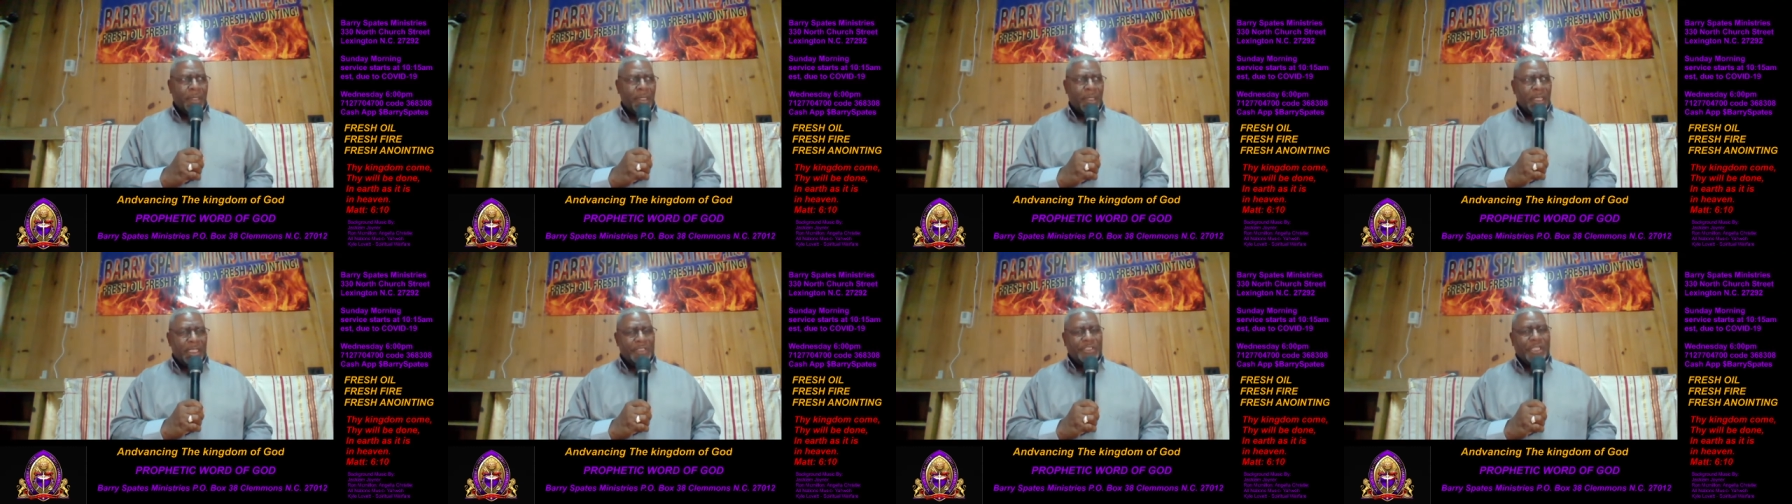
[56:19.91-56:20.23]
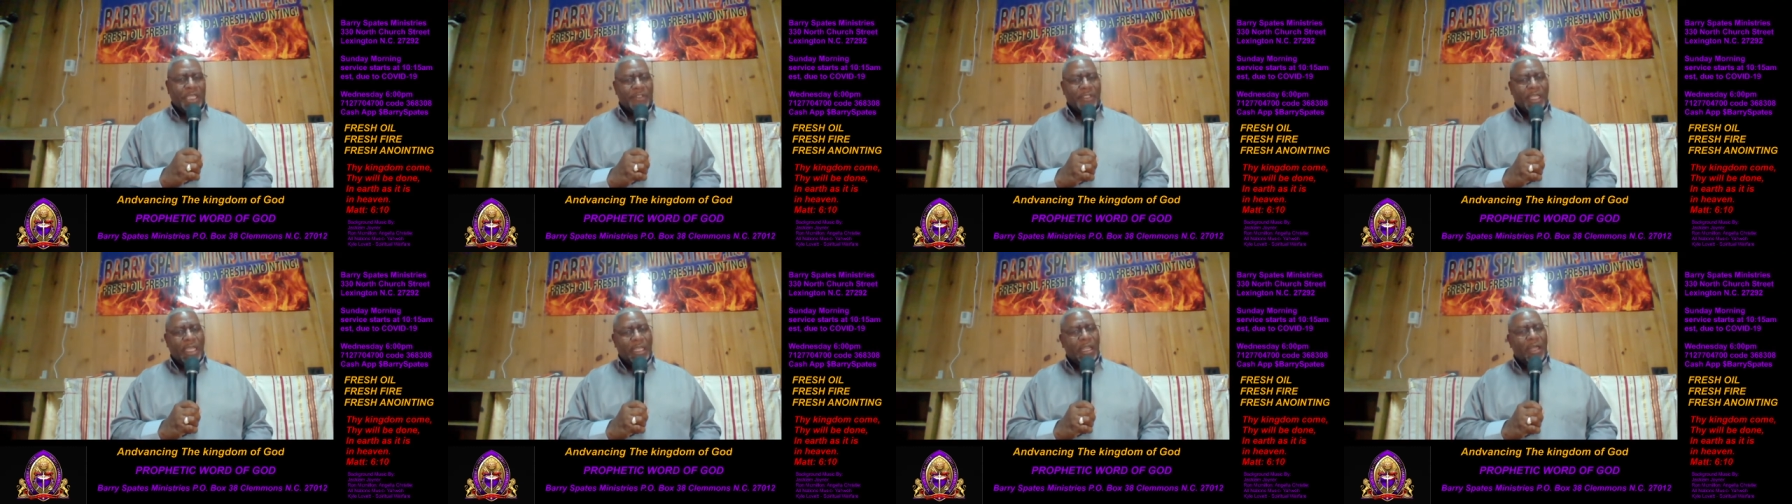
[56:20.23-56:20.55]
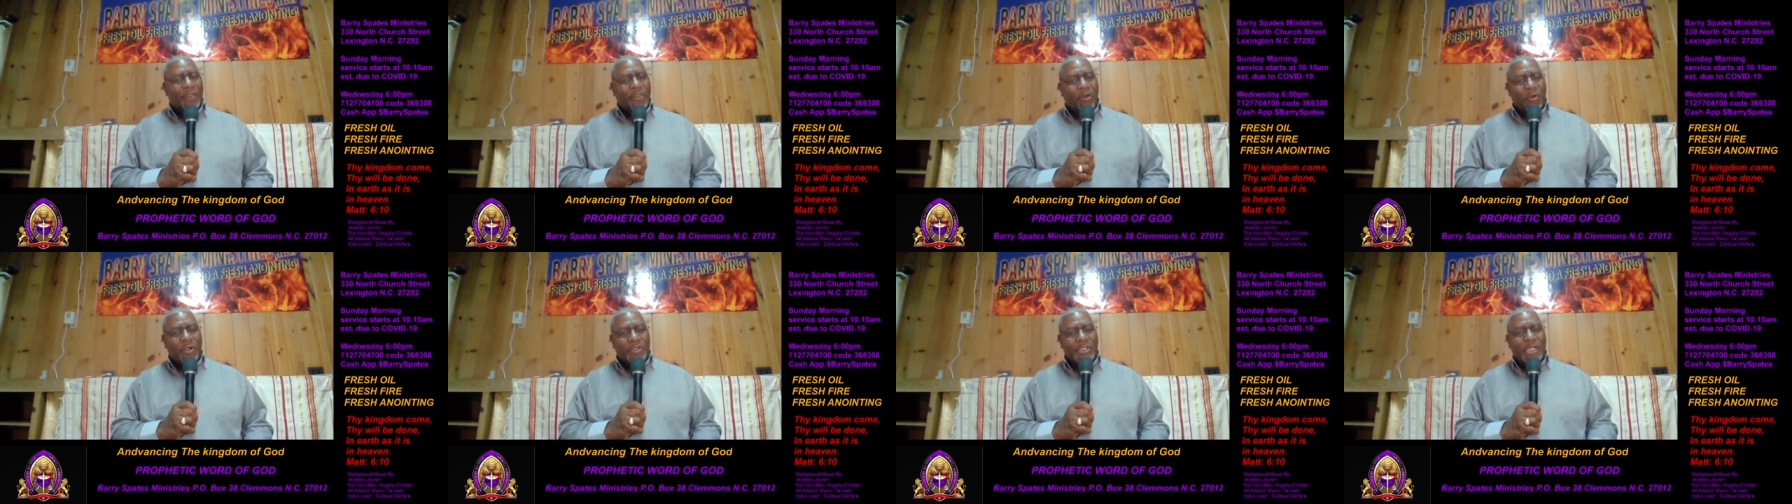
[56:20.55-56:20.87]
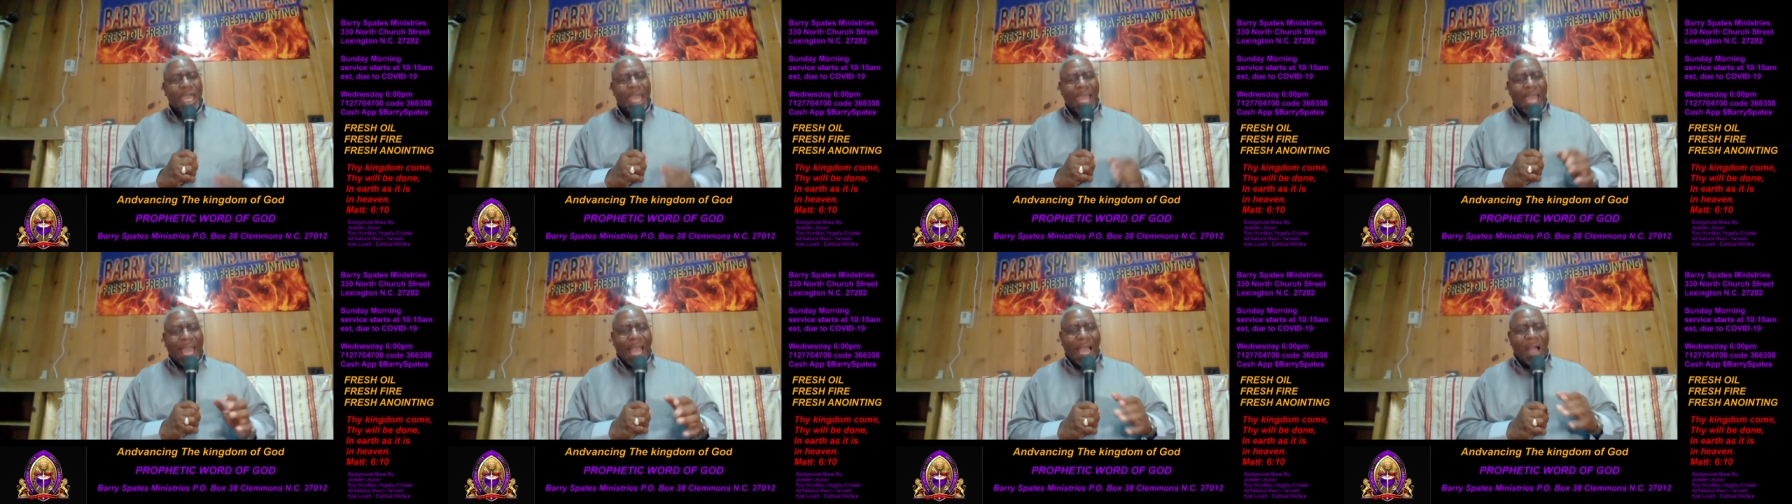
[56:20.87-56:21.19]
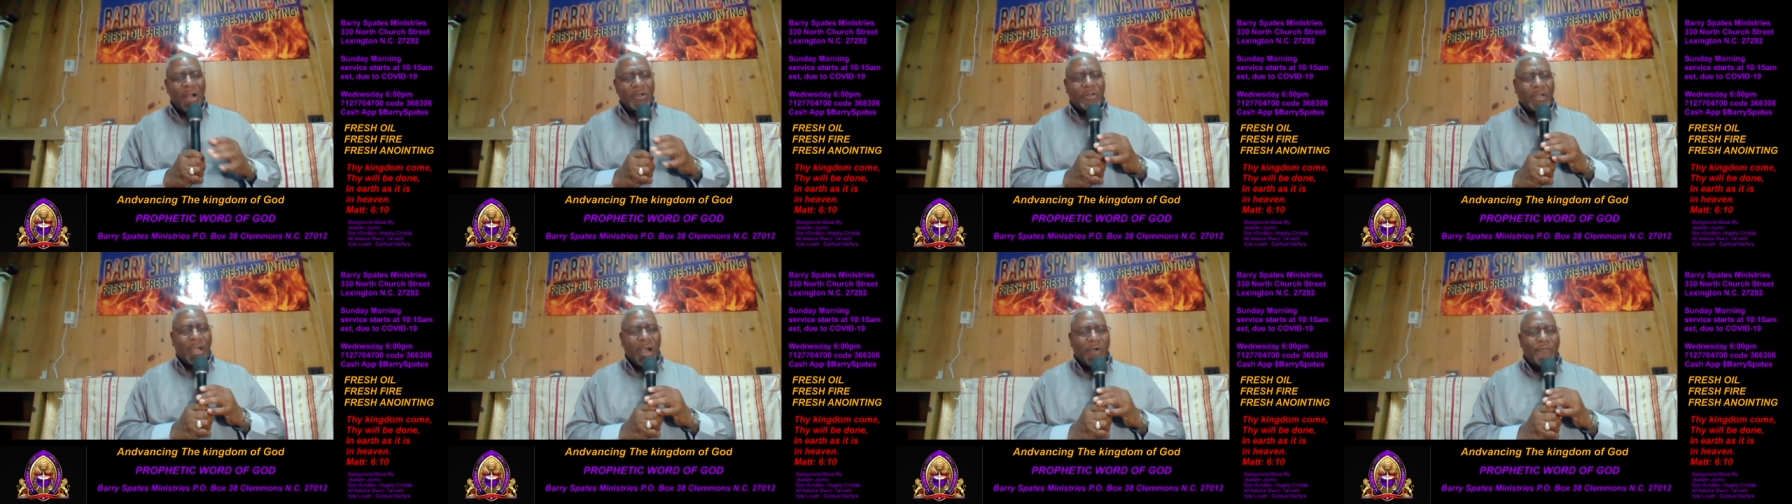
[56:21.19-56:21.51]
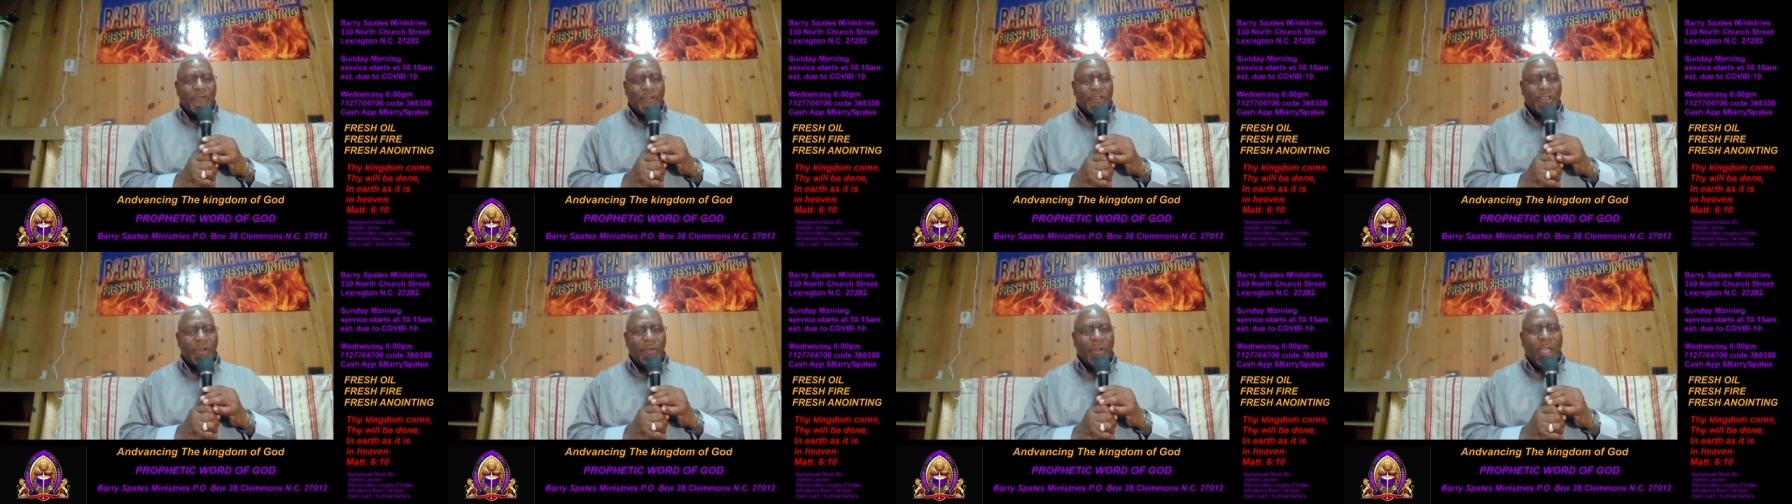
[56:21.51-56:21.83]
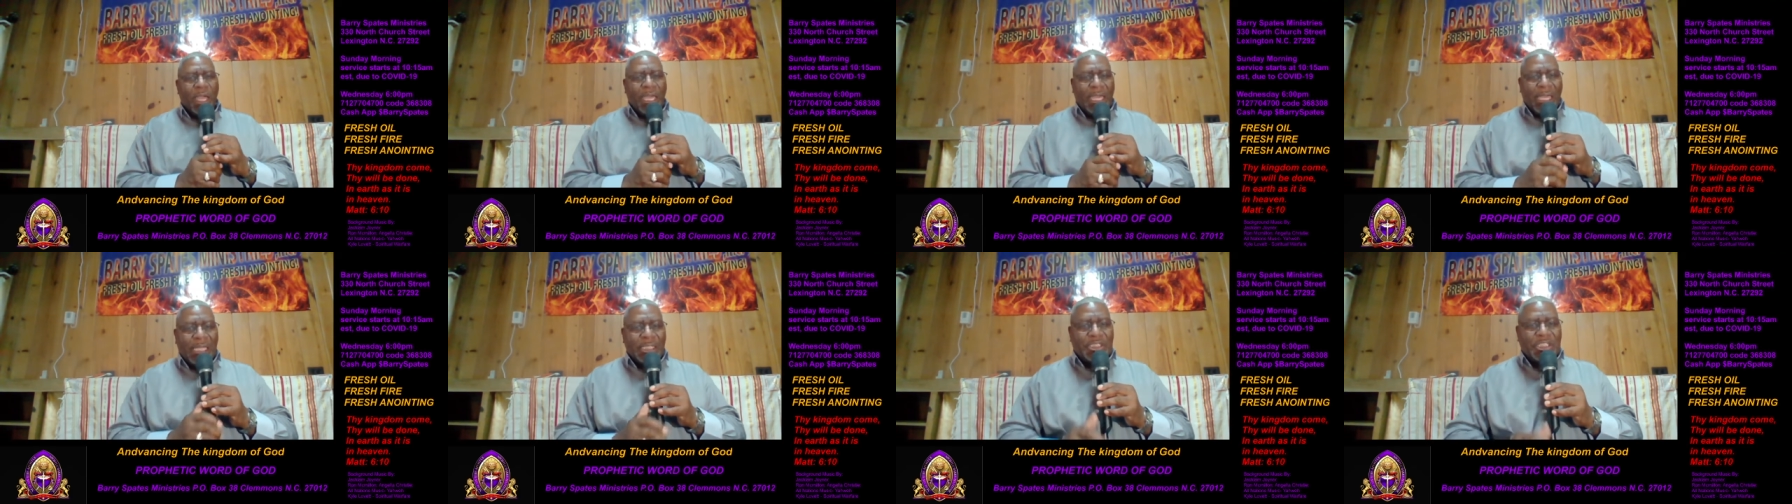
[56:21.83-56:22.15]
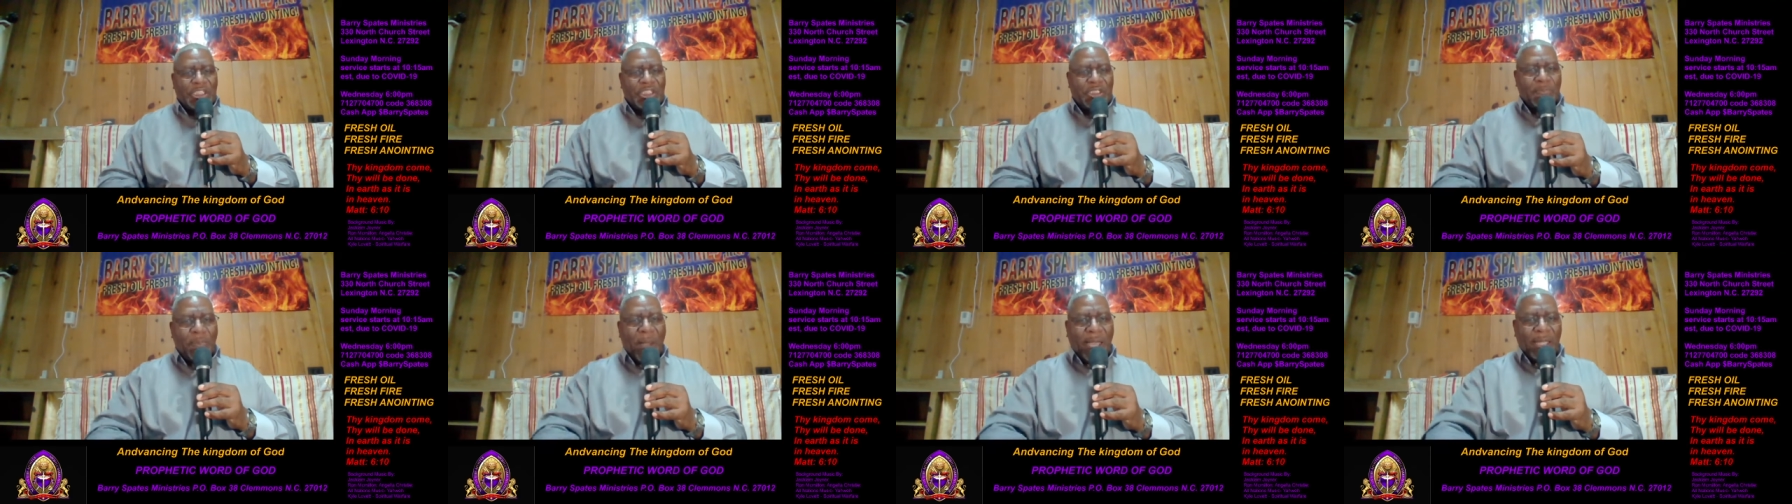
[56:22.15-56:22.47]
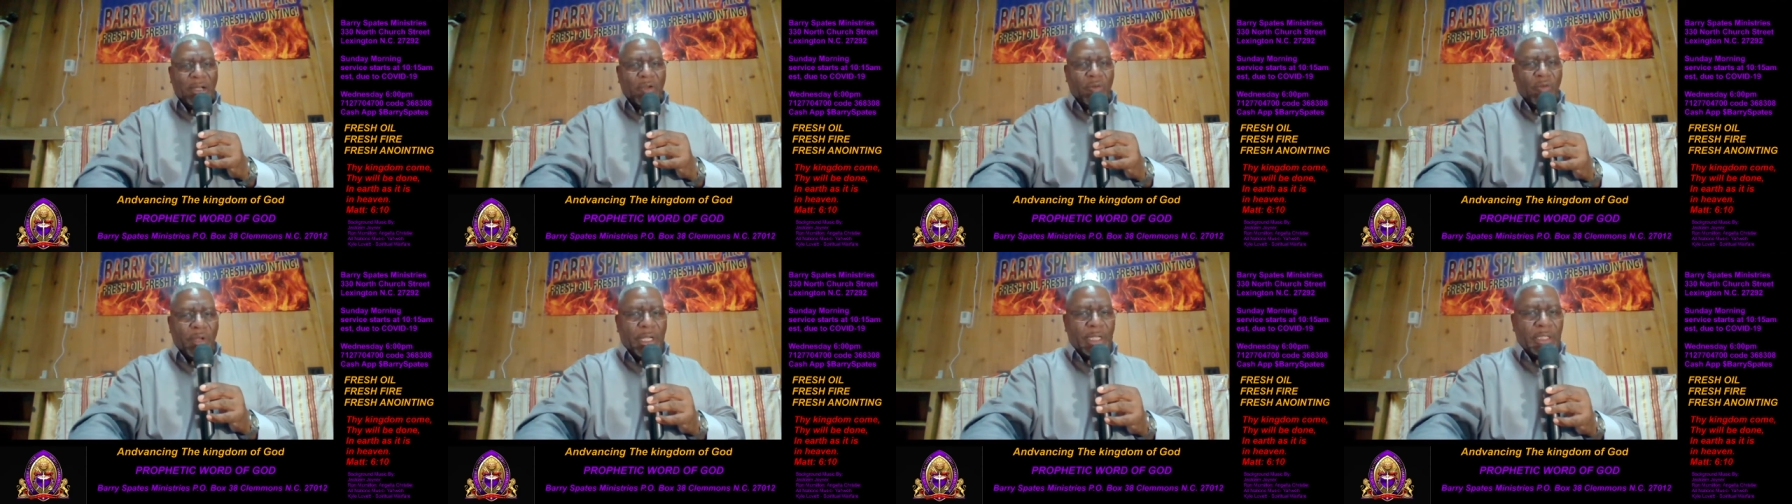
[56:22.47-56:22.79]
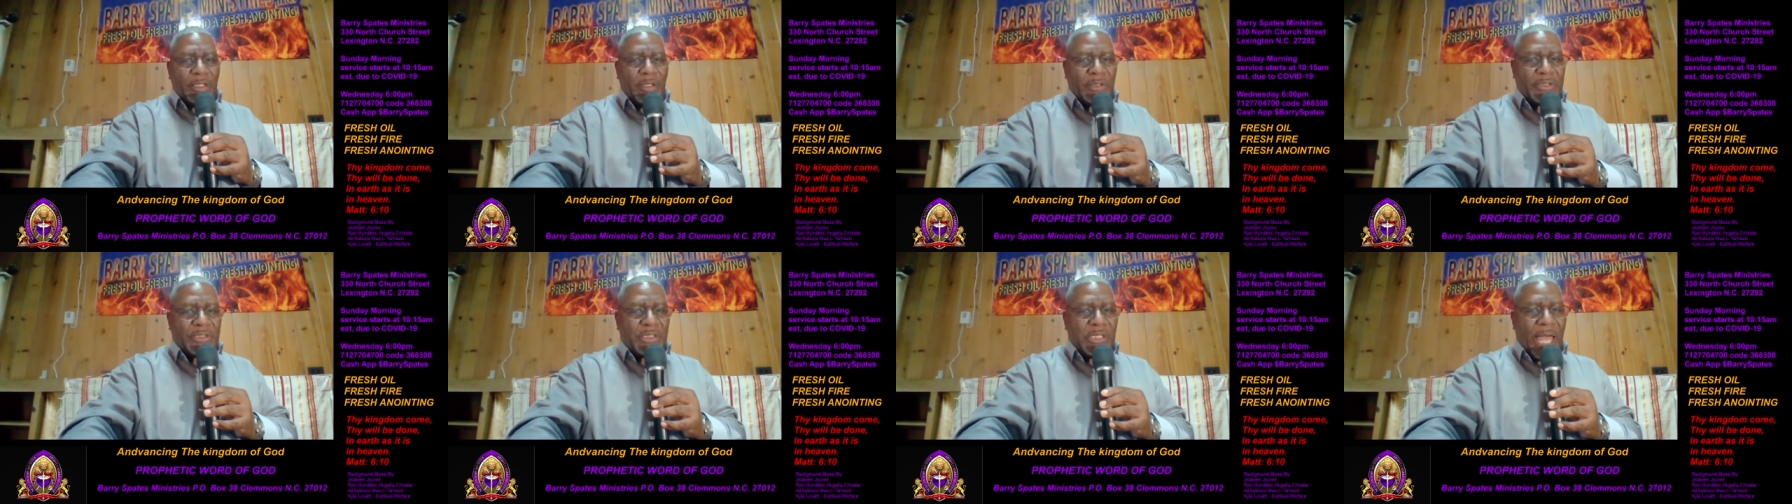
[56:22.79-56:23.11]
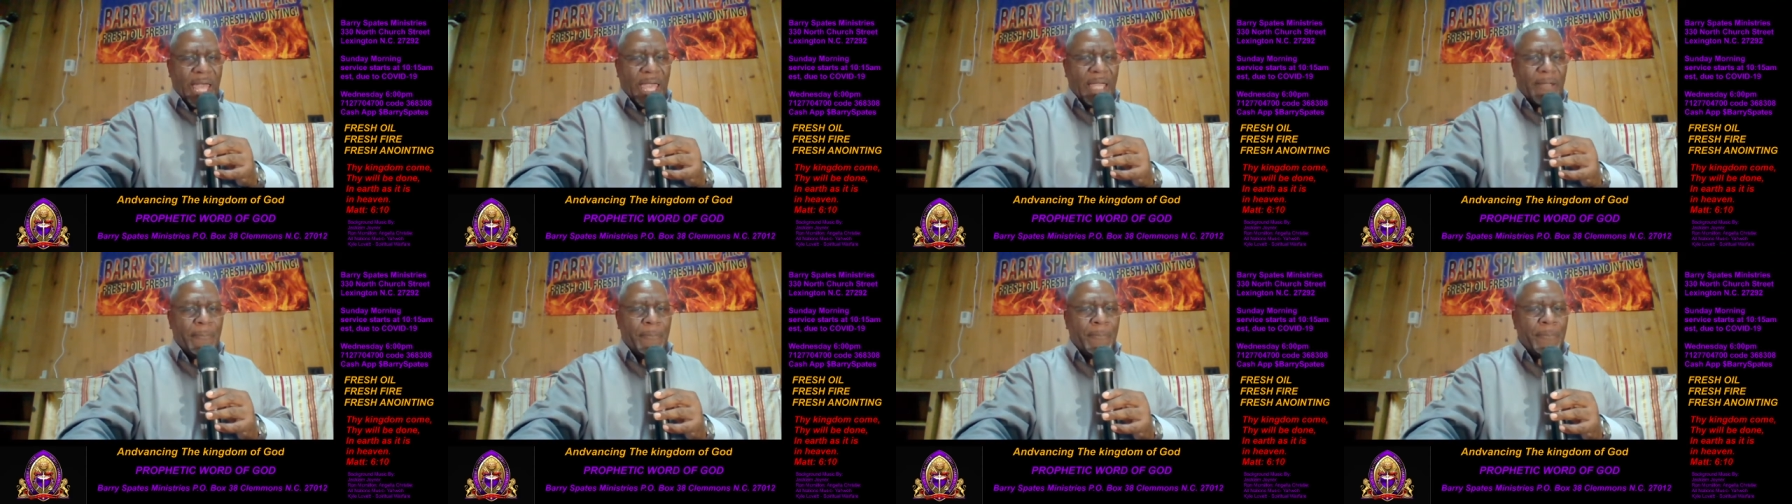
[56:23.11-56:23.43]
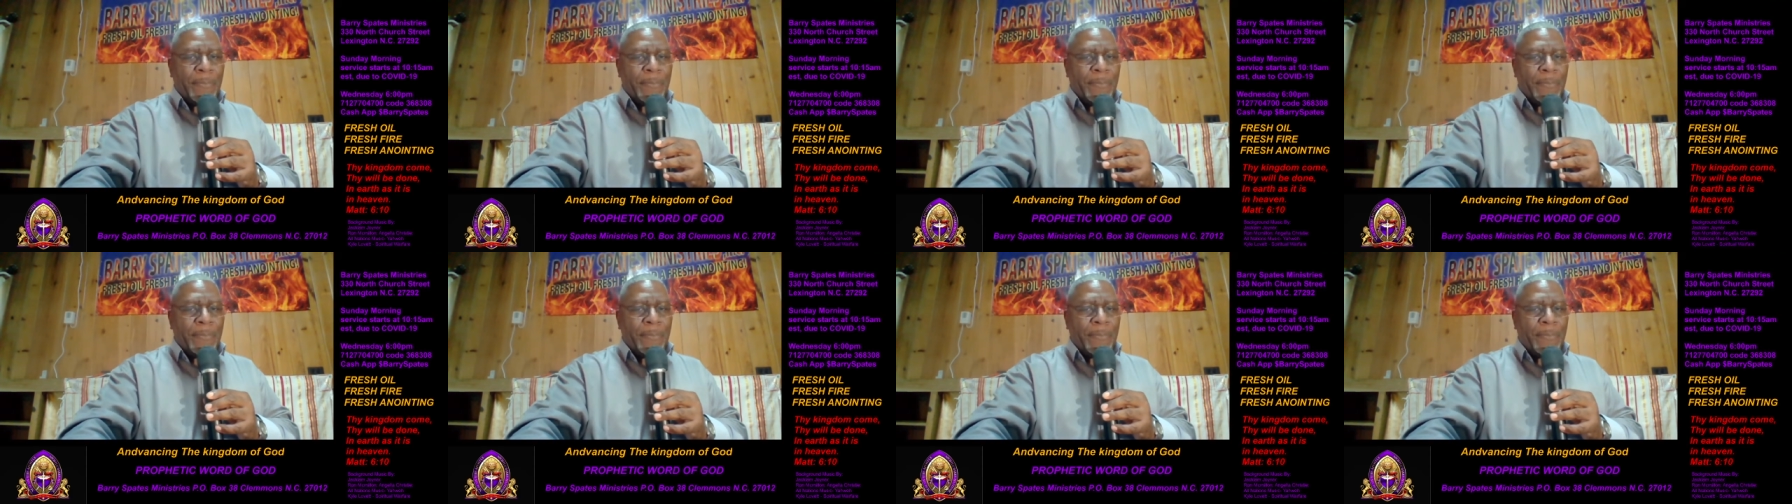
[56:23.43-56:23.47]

He said, in other words, I'll comfort you in spite of what it looks like.